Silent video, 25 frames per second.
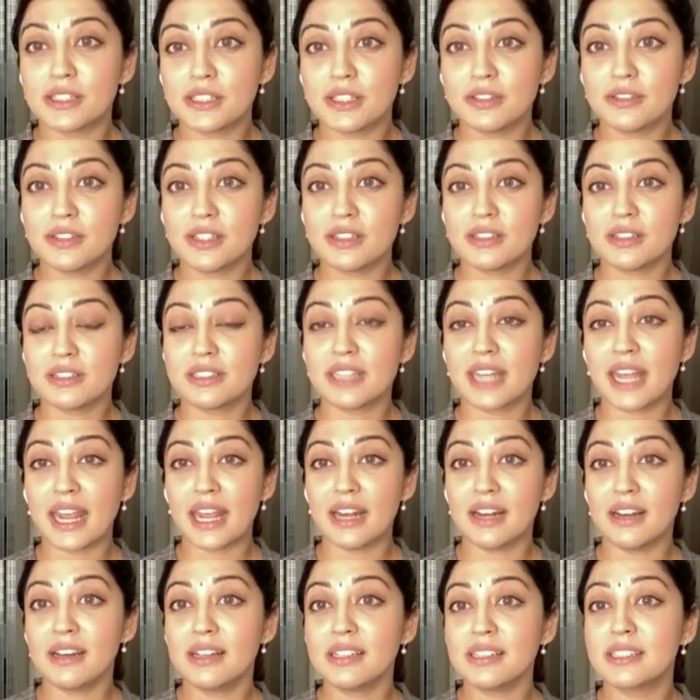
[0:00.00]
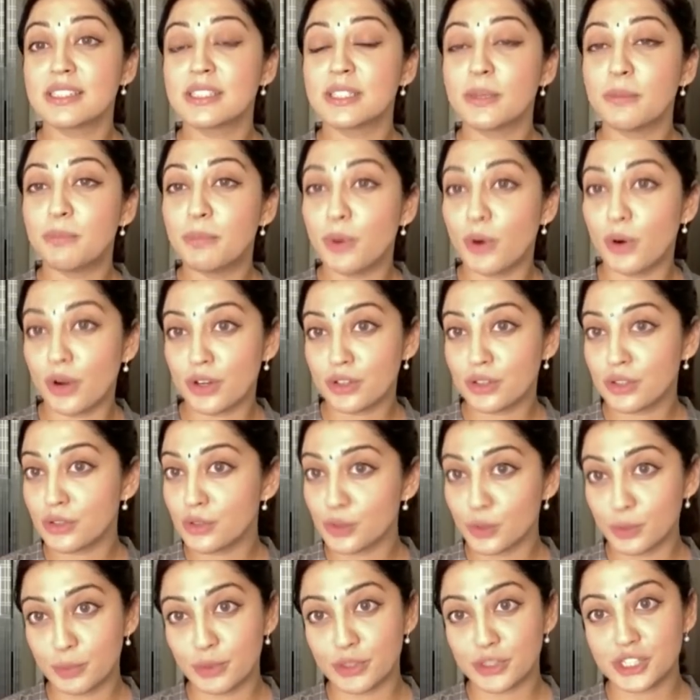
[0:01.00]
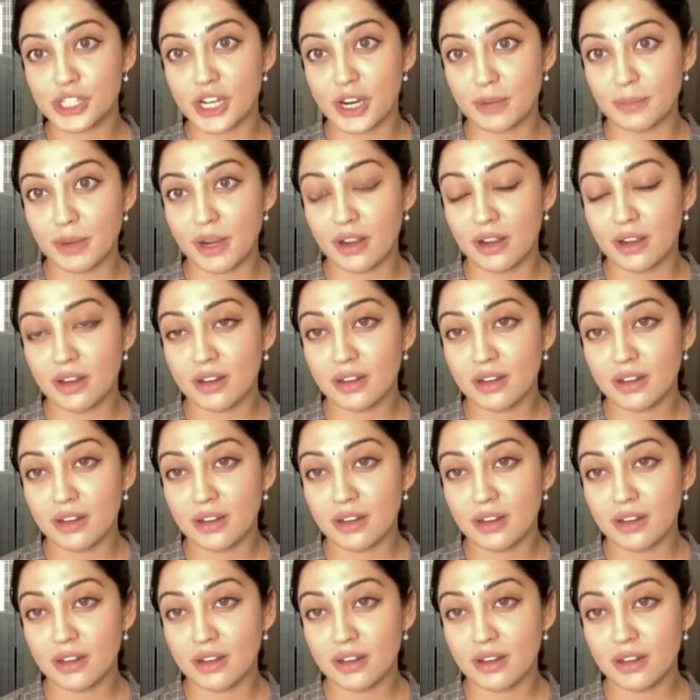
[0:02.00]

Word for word: of the tailor's support to Nupur Sharma.